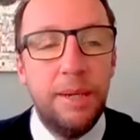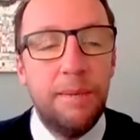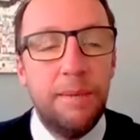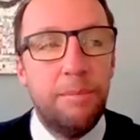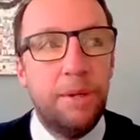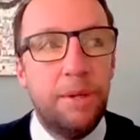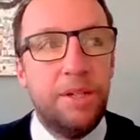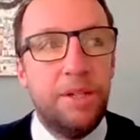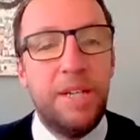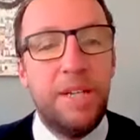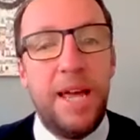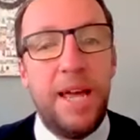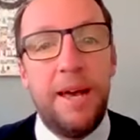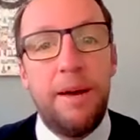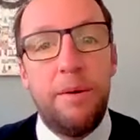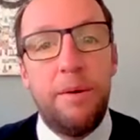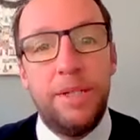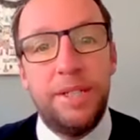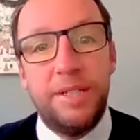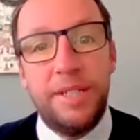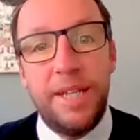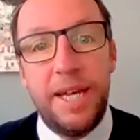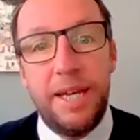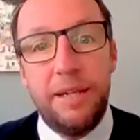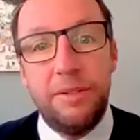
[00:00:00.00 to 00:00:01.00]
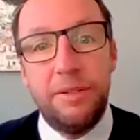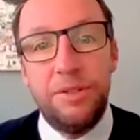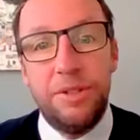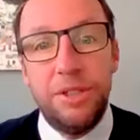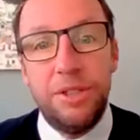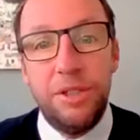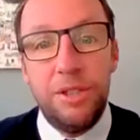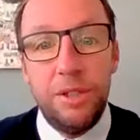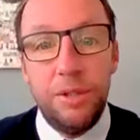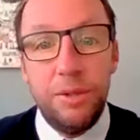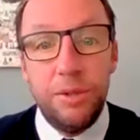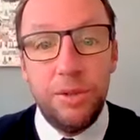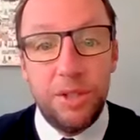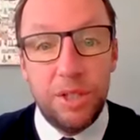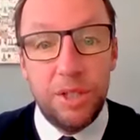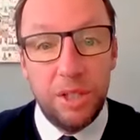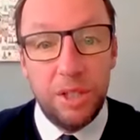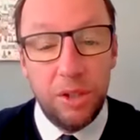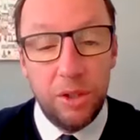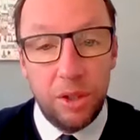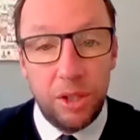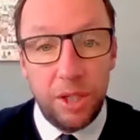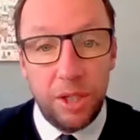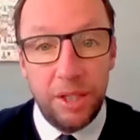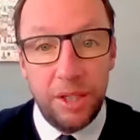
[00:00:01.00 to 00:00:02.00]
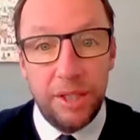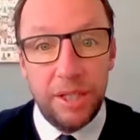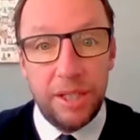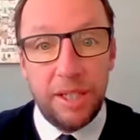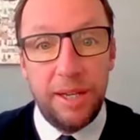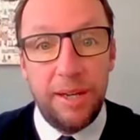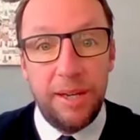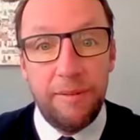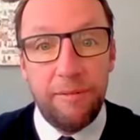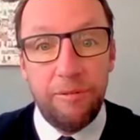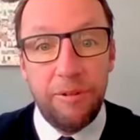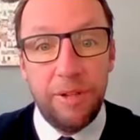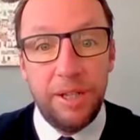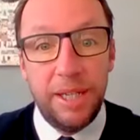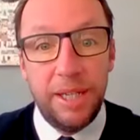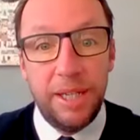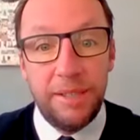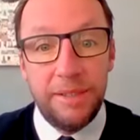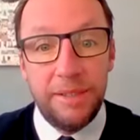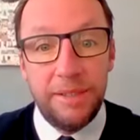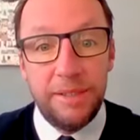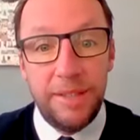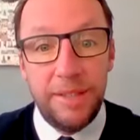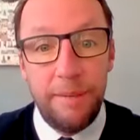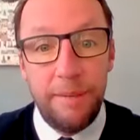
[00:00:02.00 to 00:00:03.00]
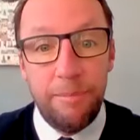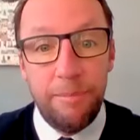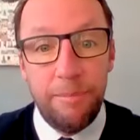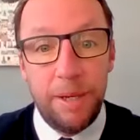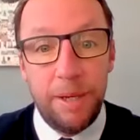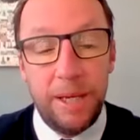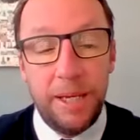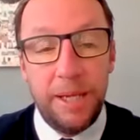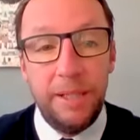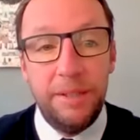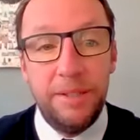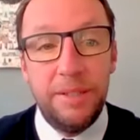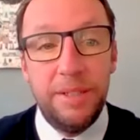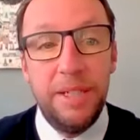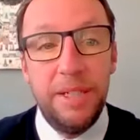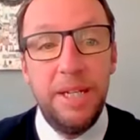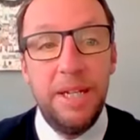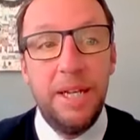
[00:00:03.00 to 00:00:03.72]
but now it's down to you to look at the covering letter template